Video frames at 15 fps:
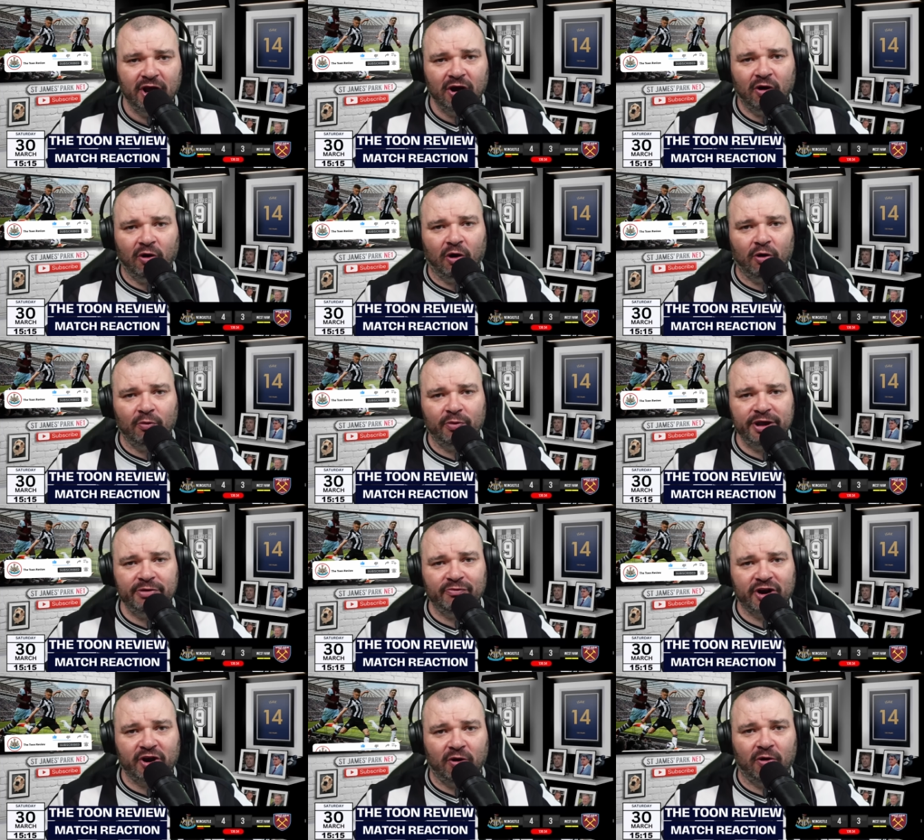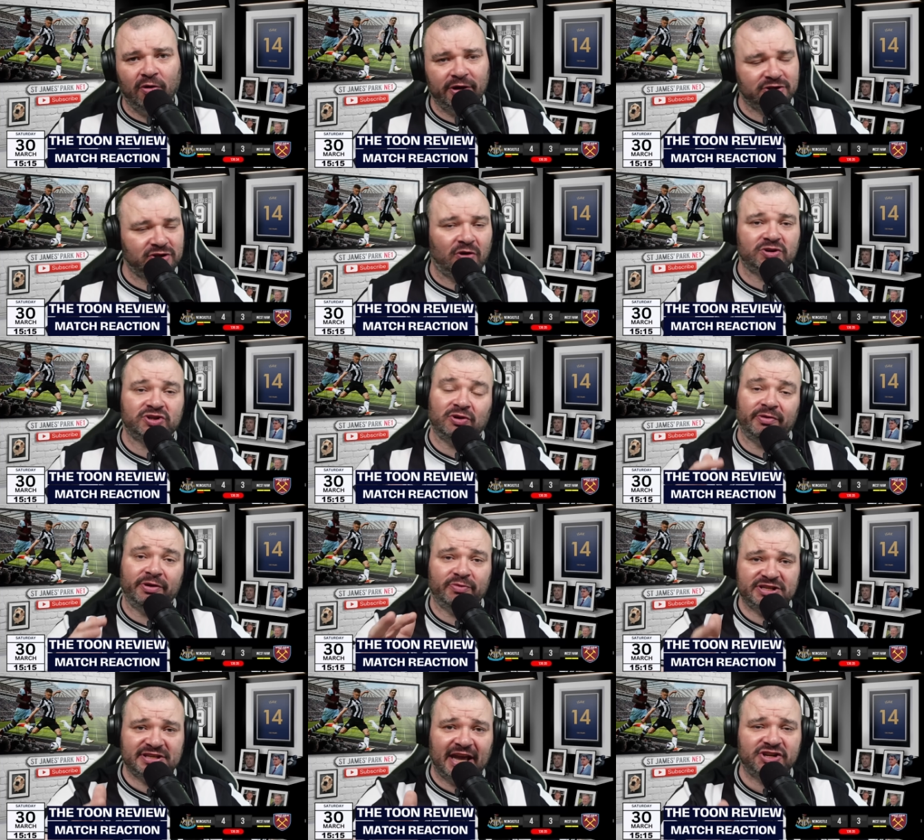or we record, or sorry, we
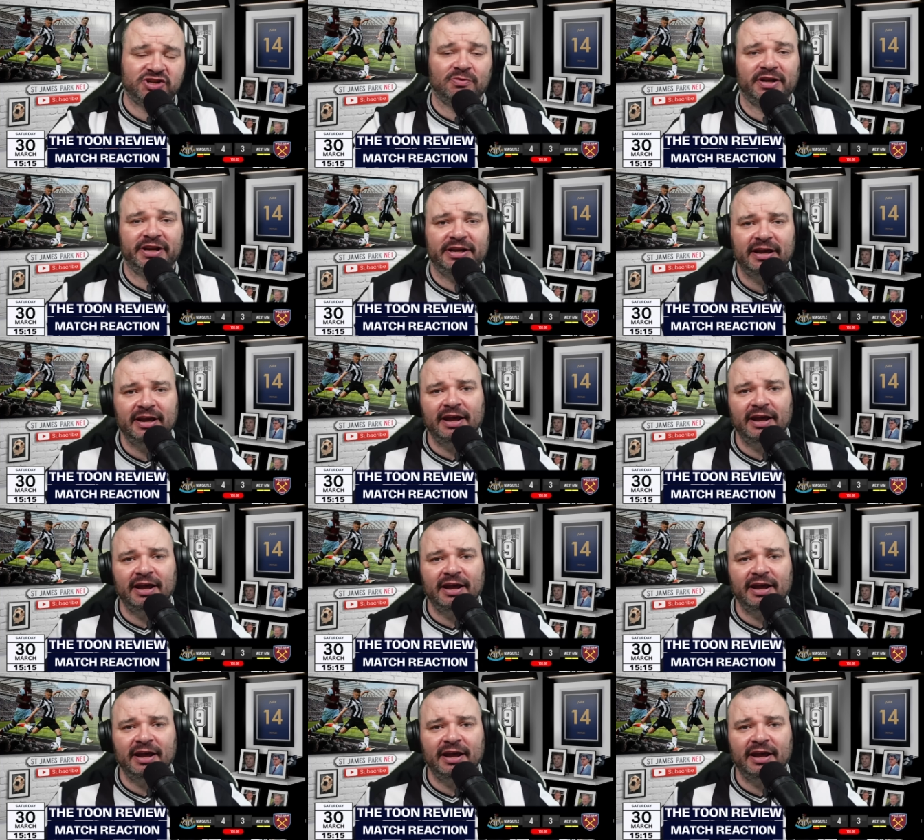schedule in